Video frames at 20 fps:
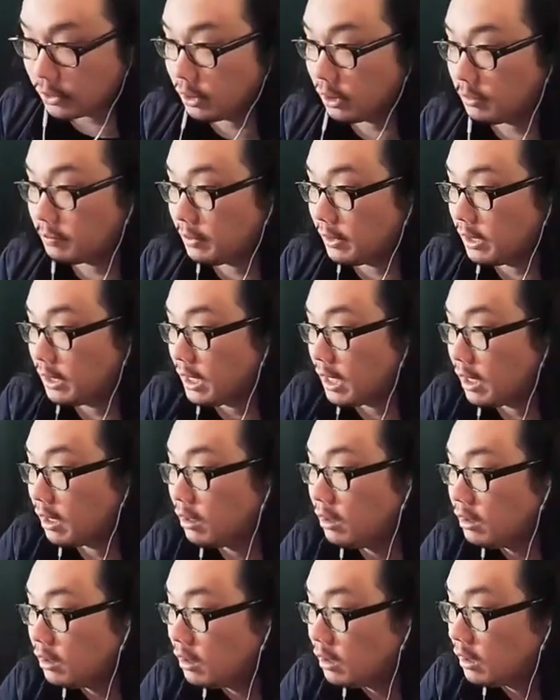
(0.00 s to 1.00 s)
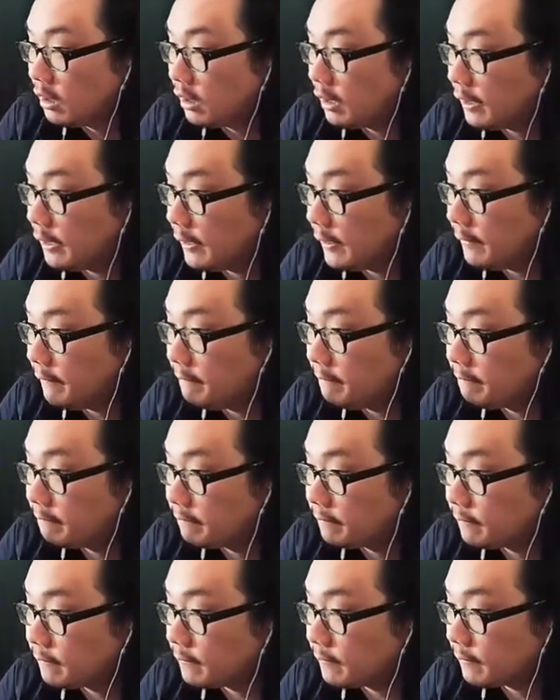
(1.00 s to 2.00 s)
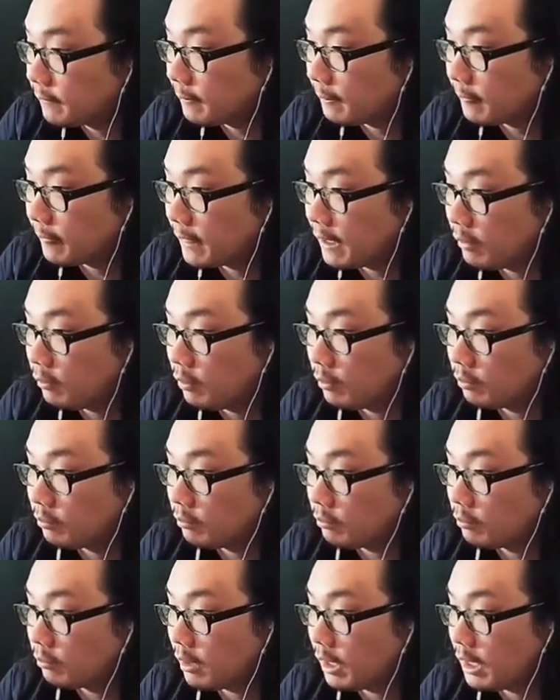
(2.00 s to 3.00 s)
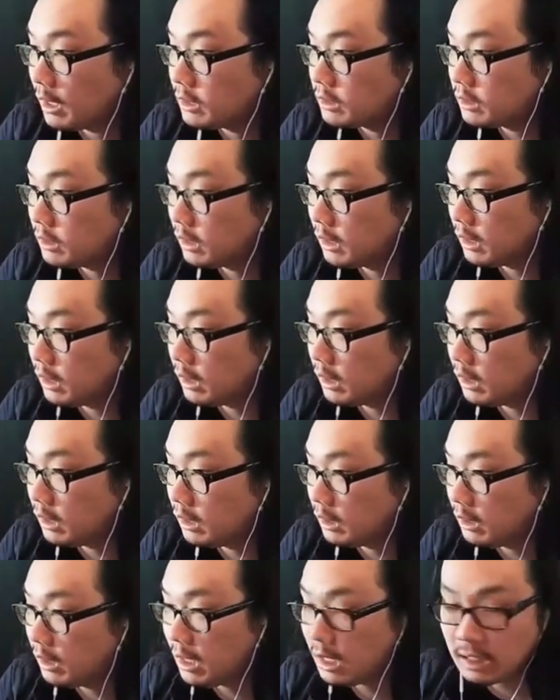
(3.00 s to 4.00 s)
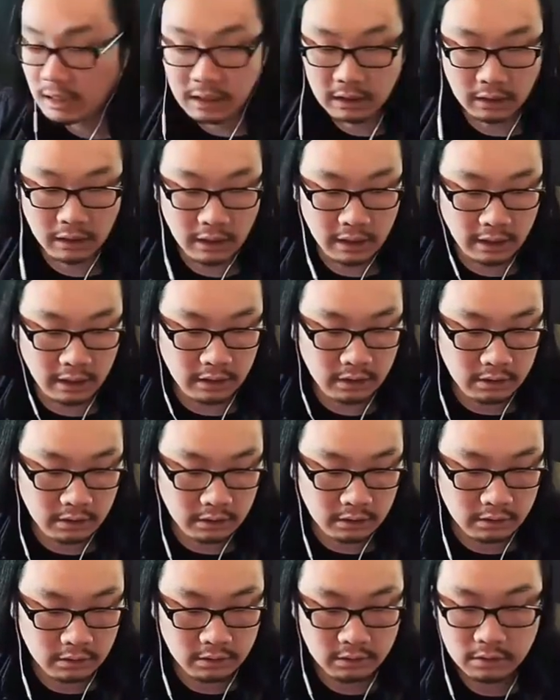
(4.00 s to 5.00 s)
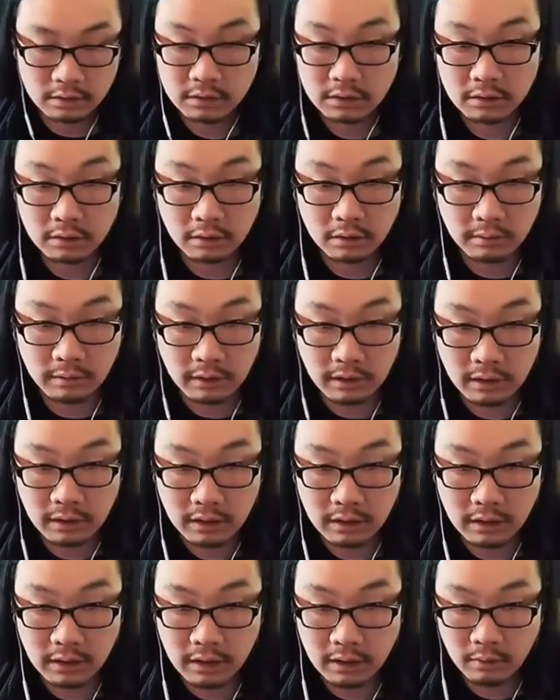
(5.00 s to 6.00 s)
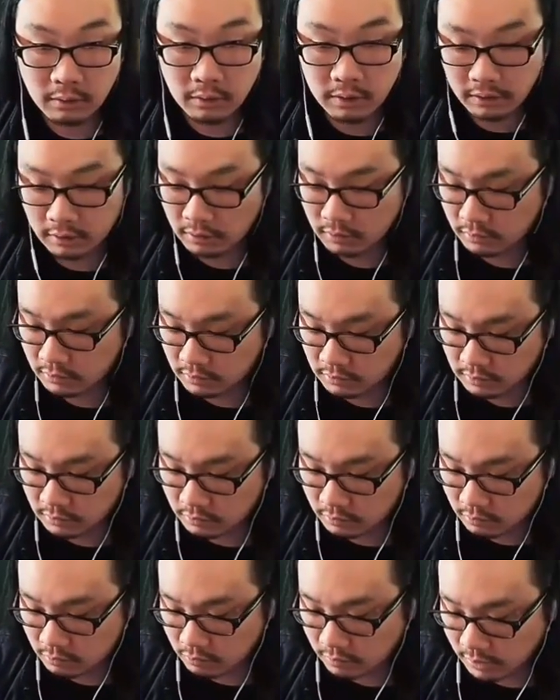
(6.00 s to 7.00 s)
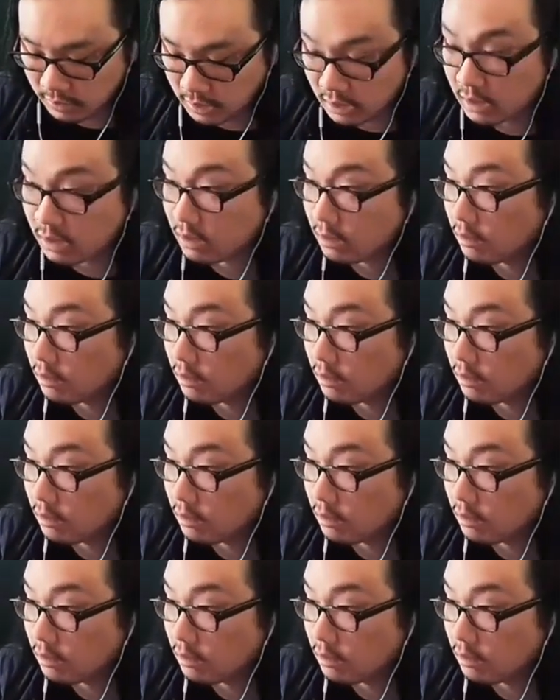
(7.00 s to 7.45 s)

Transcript: good, but yeah. Um, I will write a any line. So let me get one of those ready.